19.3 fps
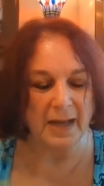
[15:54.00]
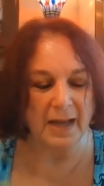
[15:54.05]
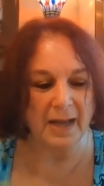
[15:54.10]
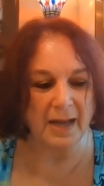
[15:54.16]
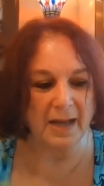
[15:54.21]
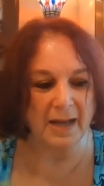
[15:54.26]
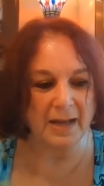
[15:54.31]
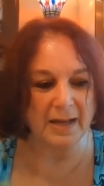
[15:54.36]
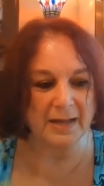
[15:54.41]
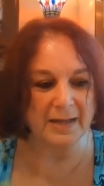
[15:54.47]

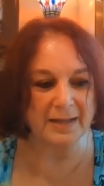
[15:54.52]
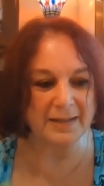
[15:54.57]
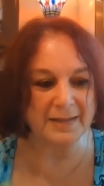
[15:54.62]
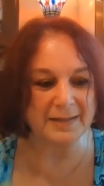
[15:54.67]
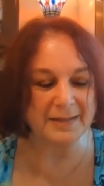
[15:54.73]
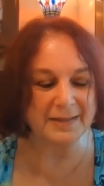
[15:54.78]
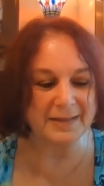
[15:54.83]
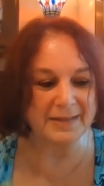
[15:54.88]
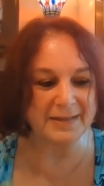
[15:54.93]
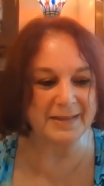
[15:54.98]
Uh
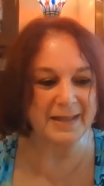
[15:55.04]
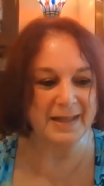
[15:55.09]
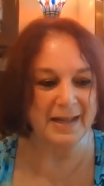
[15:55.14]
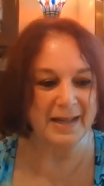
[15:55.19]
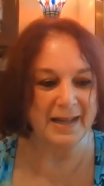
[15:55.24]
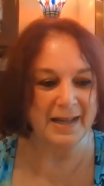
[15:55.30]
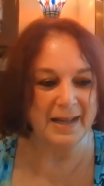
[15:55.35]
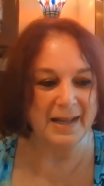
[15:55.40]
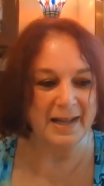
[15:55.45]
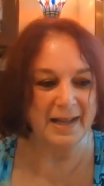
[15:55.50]

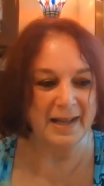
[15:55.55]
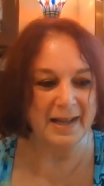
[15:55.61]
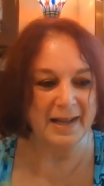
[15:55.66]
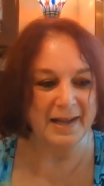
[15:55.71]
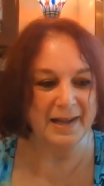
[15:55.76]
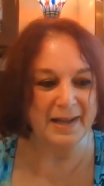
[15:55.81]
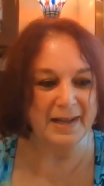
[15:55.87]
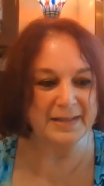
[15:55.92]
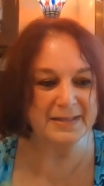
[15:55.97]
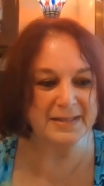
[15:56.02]

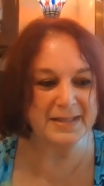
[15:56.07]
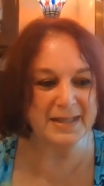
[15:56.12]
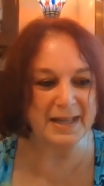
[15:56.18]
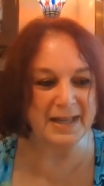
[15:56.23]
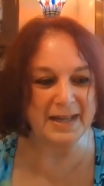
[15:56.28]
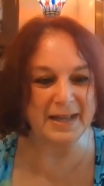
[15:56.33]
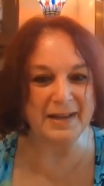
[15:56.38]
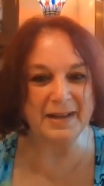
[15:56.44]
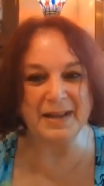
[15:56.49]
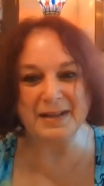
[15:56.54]
It's, uh,
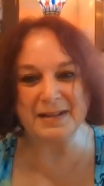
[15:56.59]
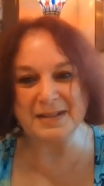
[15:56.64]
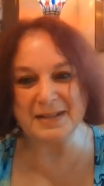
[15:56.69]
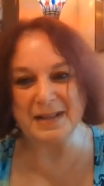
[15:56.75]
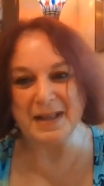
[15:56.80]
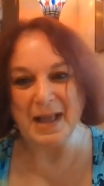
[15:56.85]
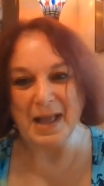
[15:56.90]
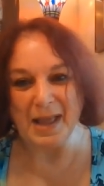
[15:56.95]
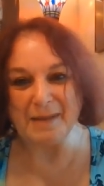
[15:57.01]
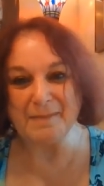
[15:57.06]

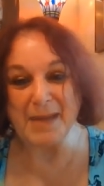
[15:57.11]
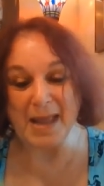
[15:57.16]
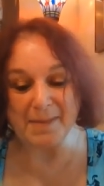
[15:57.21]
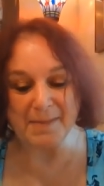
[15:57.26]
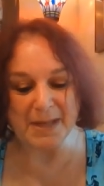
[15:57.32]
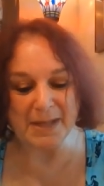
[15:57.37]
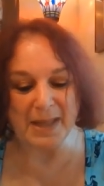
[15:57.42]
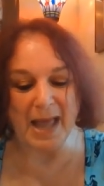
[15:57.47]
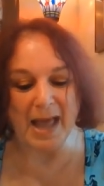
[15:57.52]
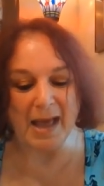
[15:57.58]
it made
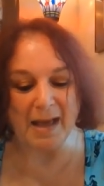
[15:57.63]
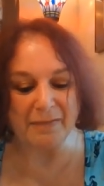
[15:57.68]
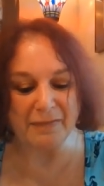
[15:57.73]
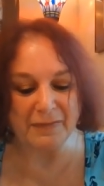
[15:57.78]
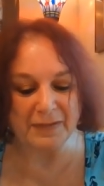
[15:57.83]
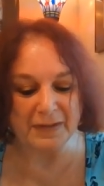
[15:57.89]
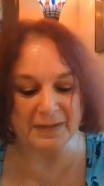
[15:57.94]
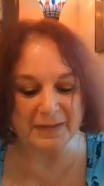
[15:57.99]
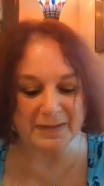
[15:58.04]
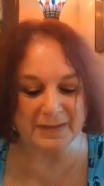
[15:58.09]
me laugh.
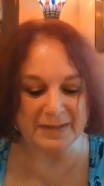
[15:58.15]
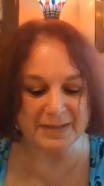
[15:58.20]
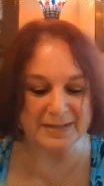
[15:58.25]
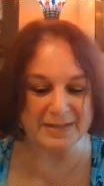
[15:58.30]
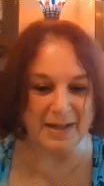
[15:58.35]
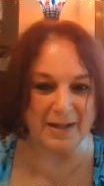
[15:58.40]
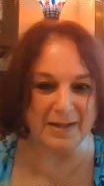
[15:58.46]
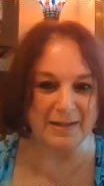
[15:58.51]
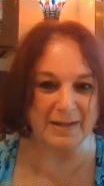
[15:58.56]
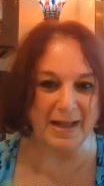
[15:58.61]
You know,
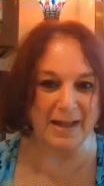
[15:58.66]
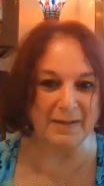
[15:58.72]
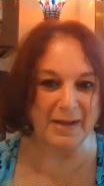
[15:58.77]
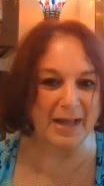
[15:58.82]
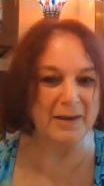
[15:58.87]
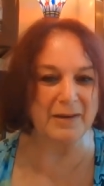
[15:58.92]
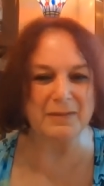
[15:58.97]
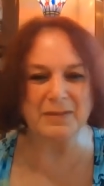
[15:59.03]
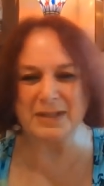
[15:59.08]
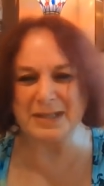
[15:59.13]
this,
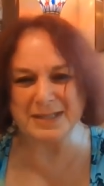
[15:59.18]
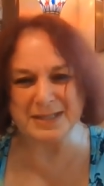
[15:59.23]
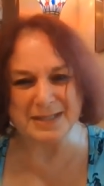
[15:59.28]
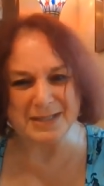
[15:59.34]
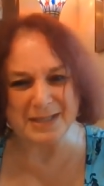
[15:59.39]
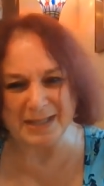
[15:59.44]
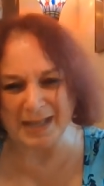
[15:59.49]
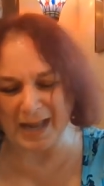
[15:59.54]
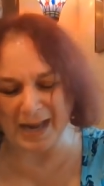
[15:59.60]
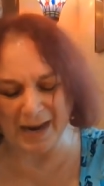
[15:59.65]
I, I don't listen
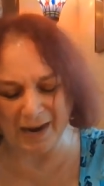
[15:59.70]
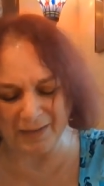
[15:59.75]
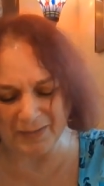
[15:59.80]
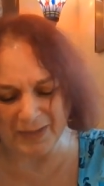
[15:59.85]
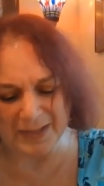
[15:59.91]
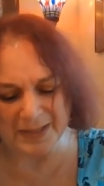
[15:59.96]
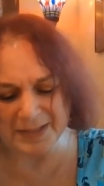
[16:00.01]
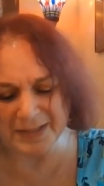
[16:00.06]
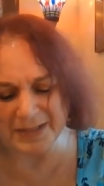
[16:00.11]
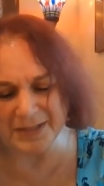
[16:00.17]
to, I
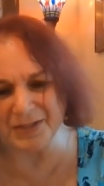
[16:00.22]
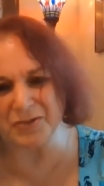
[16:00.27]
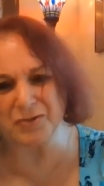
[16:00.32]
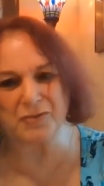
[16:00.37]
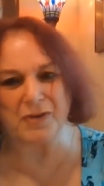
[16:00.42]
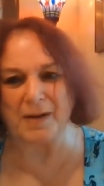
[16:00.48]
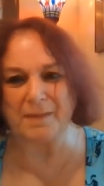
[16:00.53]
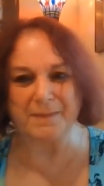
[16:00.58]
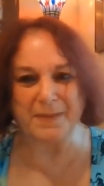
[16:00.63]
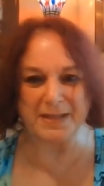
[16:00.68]
hardly listen to
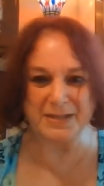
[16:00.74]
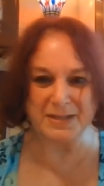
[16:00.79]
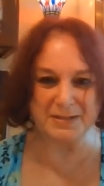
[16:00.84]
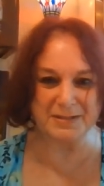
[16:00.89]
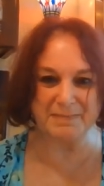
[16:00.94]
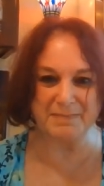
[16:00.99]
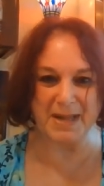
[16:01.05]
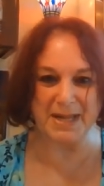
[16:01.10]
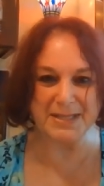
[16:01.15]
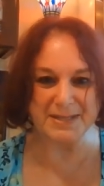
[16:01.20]
Trump. He
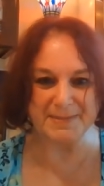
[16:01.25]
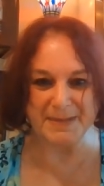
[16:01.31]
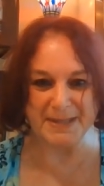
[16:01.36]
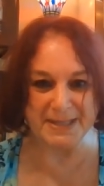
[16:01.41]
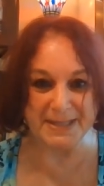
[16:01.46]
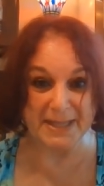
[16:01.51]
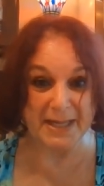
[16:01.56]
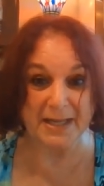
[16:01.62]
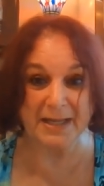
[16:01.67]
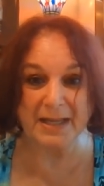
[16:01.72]
just makes me
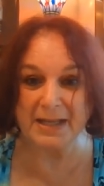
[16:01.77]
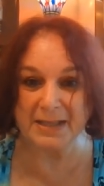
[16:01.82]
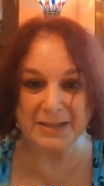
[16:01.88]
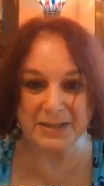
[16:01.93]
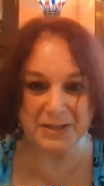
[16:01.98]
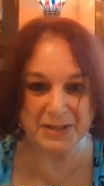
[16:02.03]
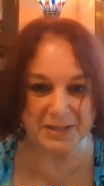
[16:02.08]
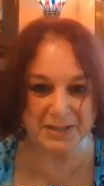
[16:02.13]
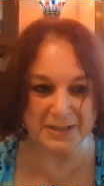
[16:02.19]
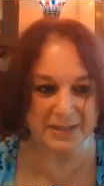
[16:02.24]
sick. He
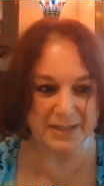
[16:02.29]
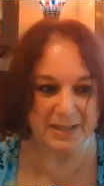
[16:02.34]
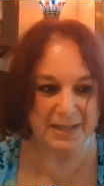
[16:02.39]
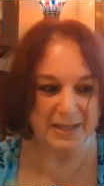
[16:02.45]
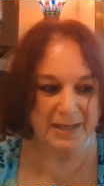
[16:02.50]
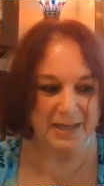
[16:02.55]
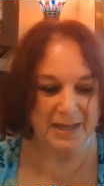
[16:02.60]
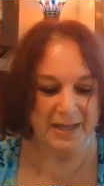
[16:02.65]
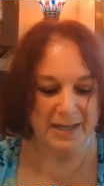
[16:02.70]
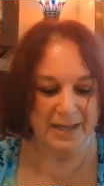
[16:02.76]
just,
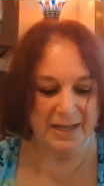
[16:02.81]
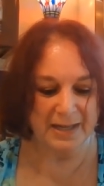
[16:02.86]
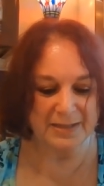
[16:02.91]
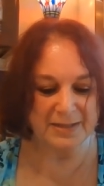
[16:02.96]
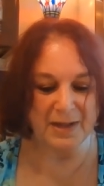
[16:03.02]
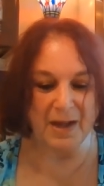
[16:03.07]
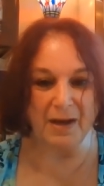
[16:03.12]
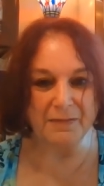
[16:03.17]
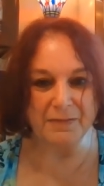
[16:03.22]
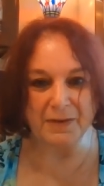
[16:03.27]

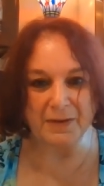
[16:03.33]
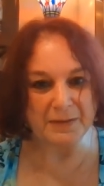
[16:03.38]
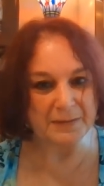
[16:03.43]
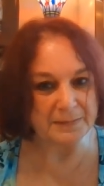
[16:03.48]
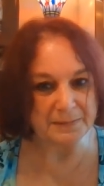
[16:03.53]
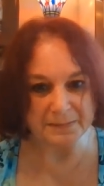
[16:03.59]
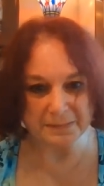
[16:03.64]
it's awful.